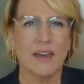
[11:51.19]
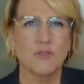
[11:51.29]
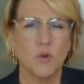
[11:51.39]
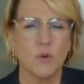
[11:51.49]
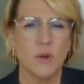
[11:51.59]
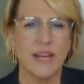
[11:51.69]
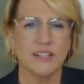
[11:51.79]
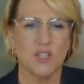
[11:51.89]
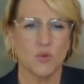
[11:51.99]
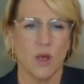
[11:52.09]
After a
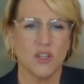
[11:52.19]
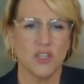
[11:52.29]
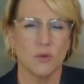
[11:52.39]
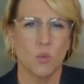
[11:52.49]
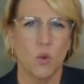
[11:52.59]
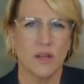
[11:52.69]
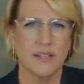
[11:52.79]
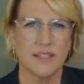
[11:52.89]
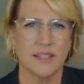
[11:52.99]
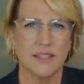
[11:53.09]
reconstruction, what
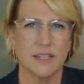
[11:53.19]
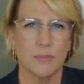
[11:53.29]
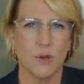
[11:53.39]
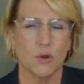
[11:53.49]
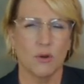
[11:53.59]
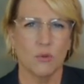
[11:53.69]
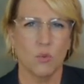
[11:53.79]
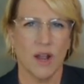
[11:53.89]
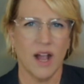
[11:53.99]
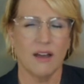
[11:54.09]
is the typical
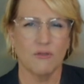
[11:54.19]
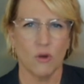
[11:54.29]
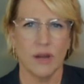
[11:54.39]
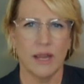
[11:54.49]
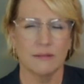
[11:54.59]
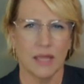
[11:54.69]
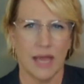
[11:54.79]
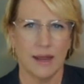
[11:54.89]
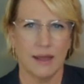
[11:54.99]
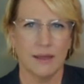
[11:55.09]
recovery like?